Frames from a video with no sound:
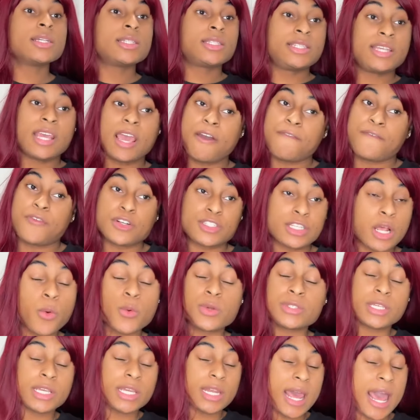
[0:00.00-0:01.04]
See, at first I
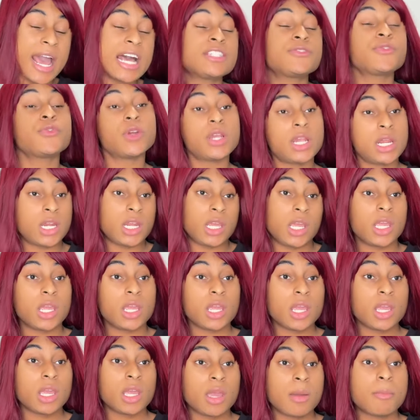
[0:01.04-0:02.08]
wasn't gonna ask for
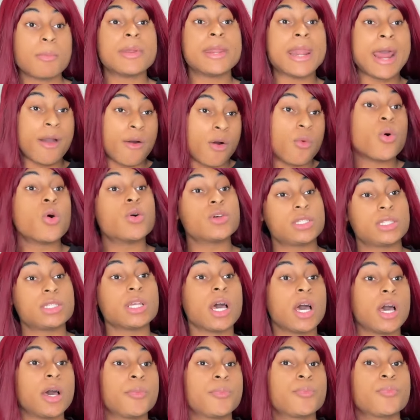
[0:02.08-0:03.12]
any, but now I want some.